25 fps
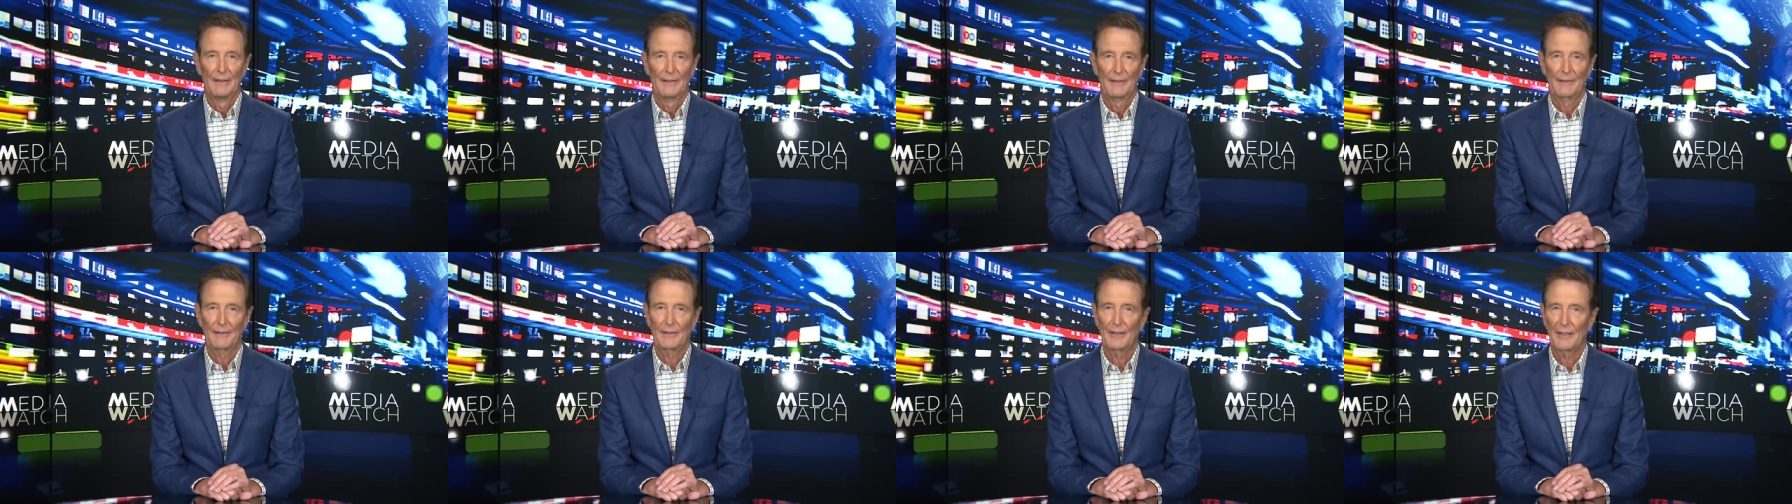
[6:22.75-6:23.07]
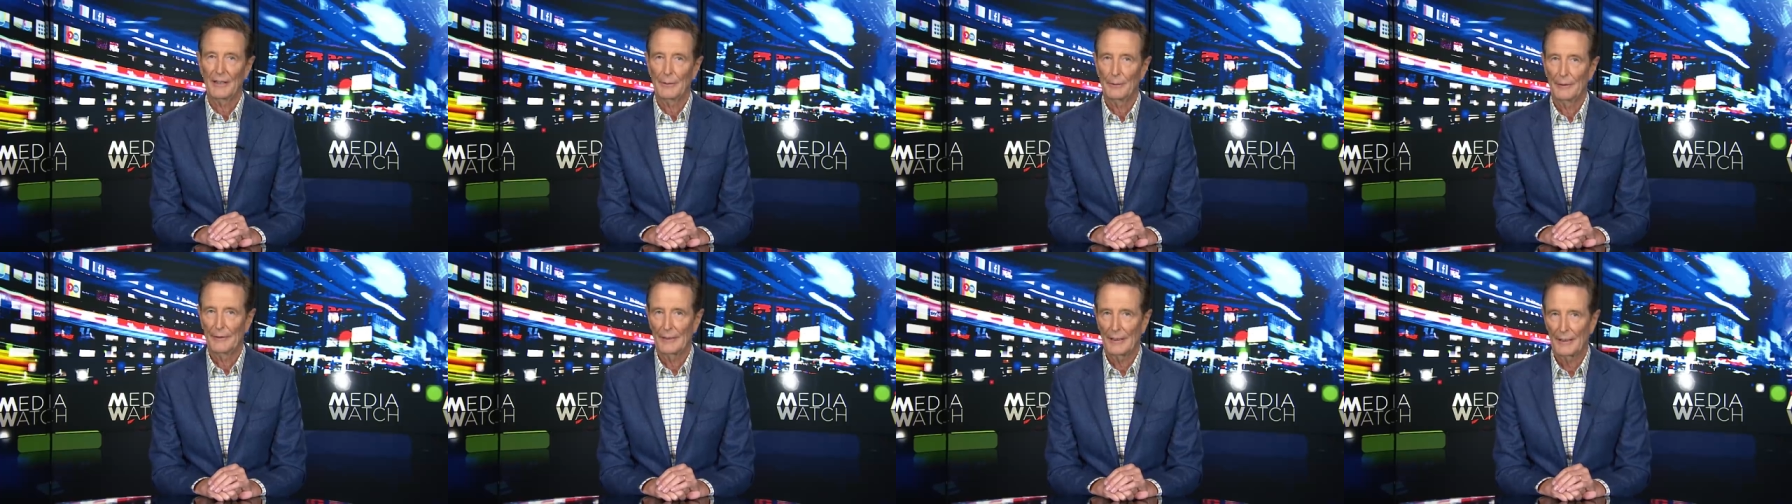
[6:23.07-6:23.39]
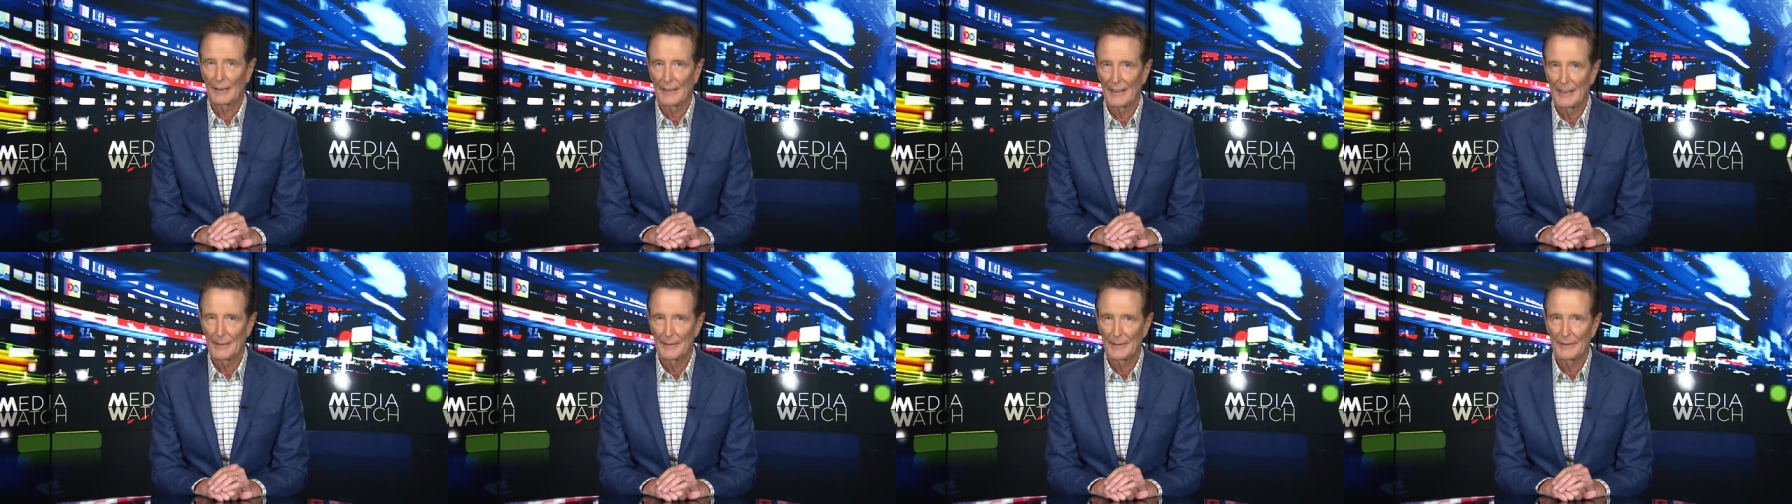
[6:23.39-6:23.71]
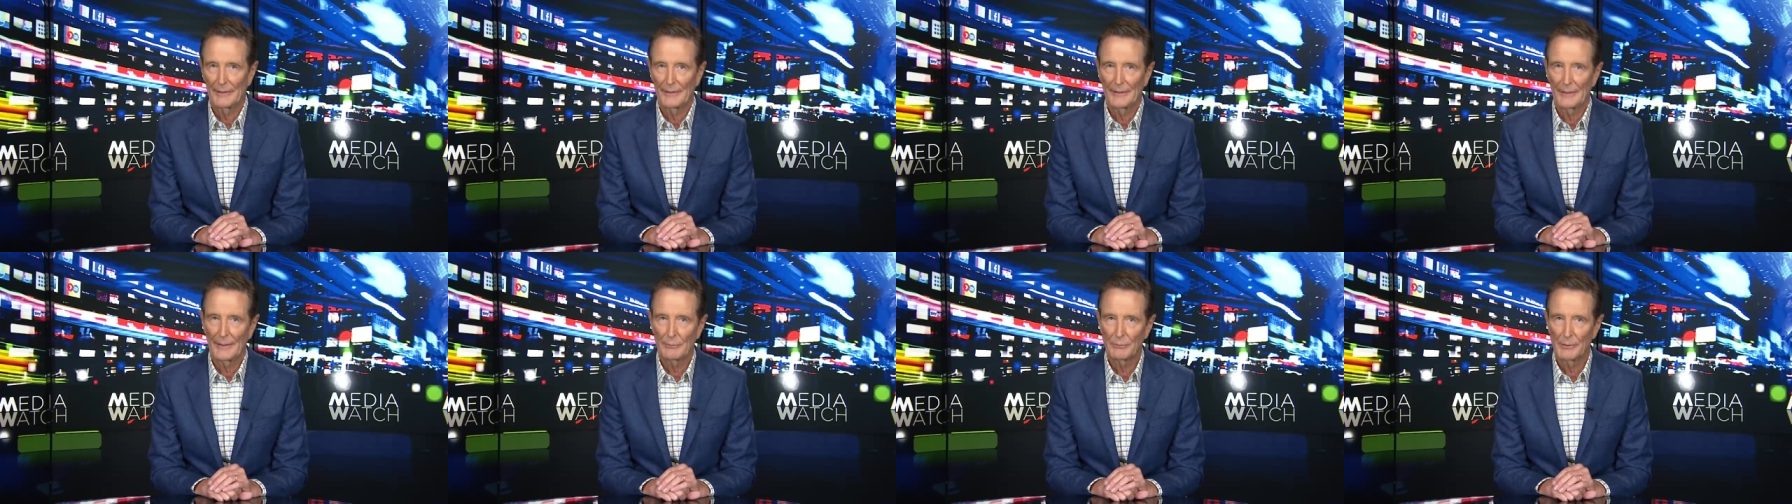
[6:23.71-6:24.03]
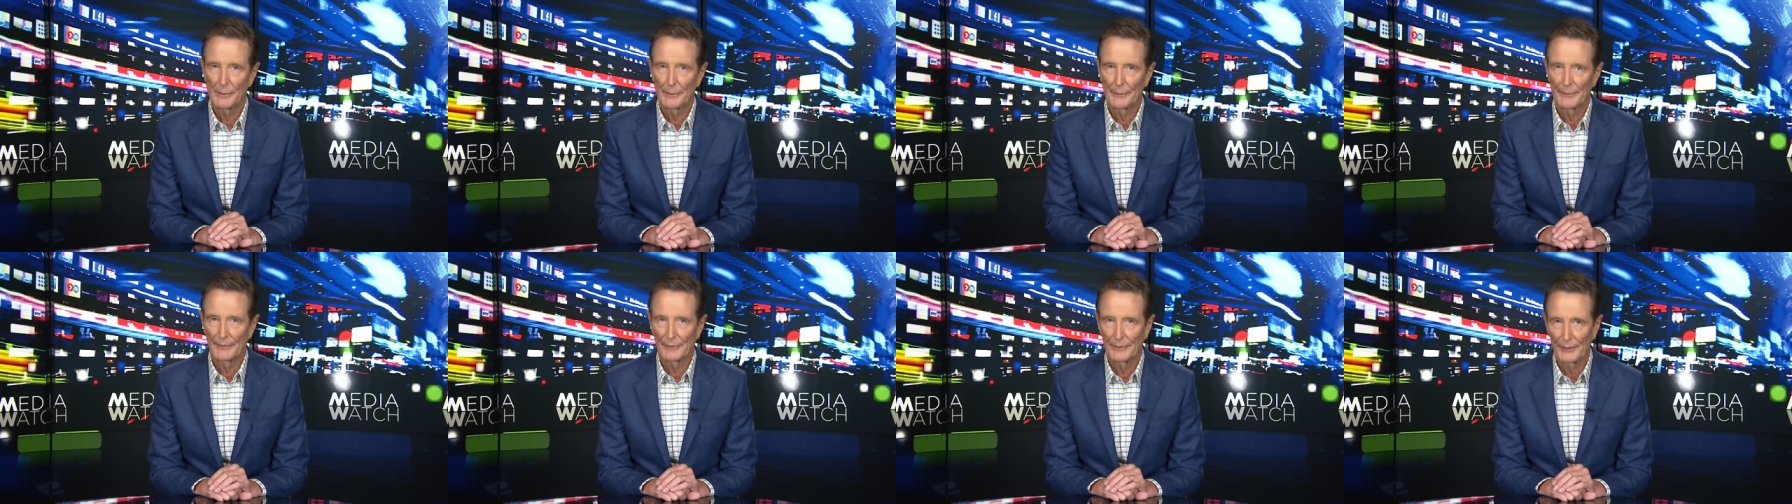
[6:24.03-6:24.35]
starting with a claim in the dead
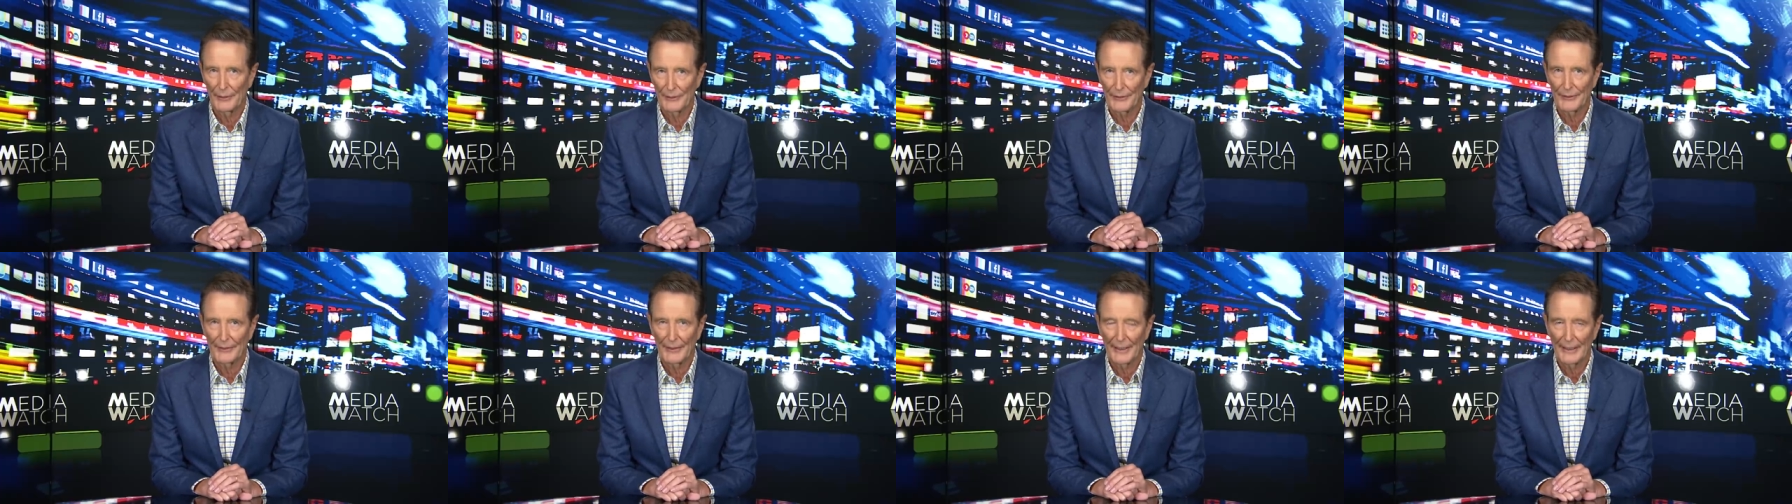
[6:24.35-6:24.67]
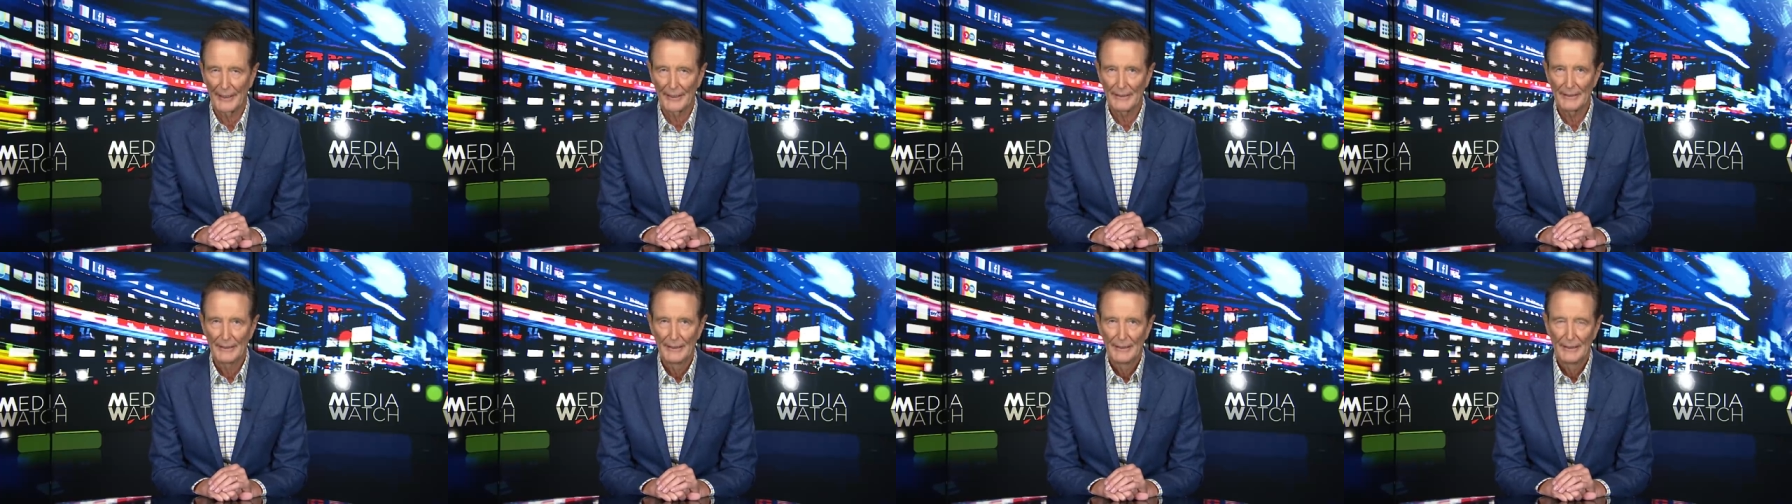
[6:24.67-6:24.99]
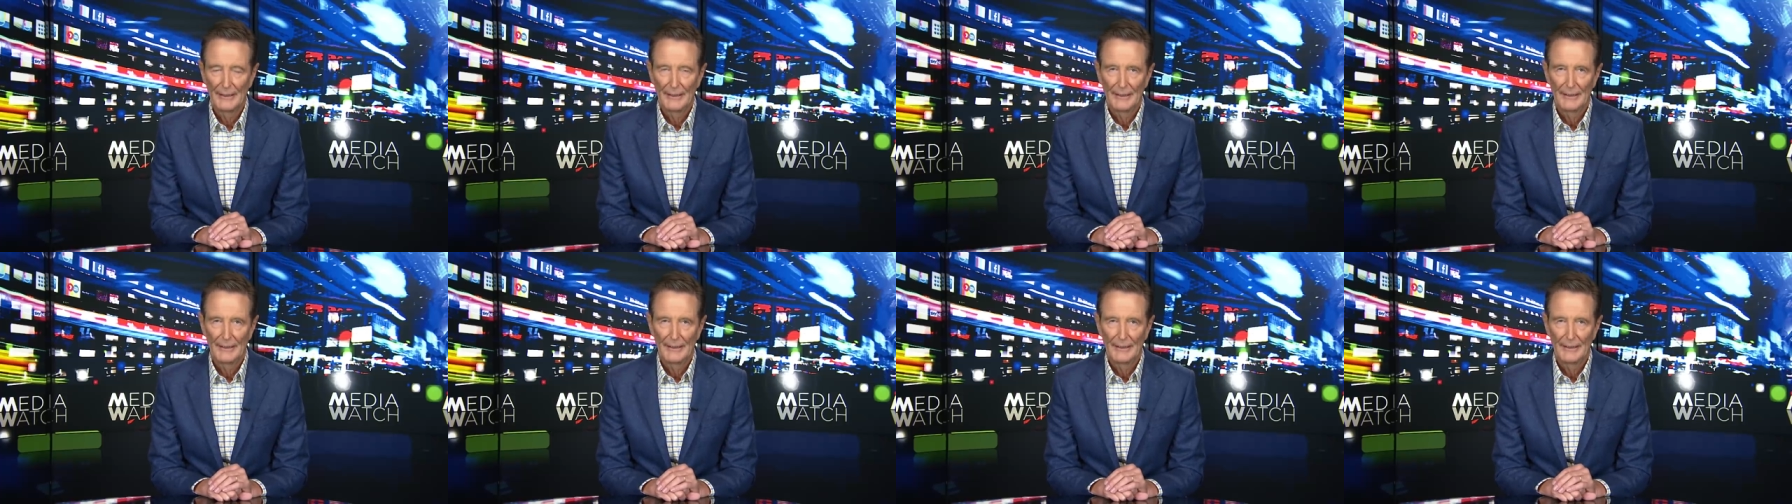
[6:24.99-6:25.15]
woman's dossier